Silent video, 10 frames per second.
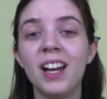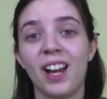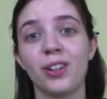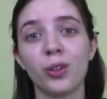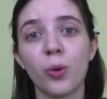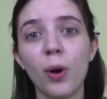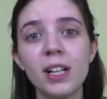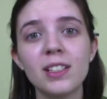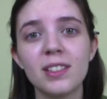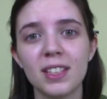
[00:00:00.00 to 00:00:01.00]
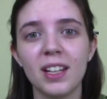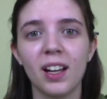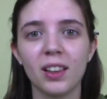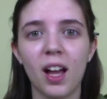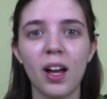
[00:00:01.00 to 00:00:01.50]
and you're going to see a
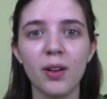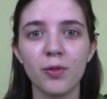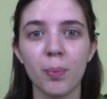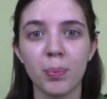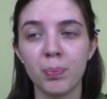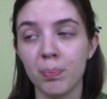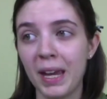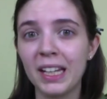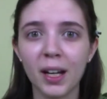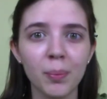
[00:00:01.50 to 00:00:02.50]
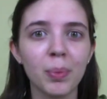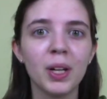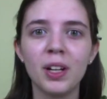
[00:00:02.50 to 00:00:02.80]
lot of makeup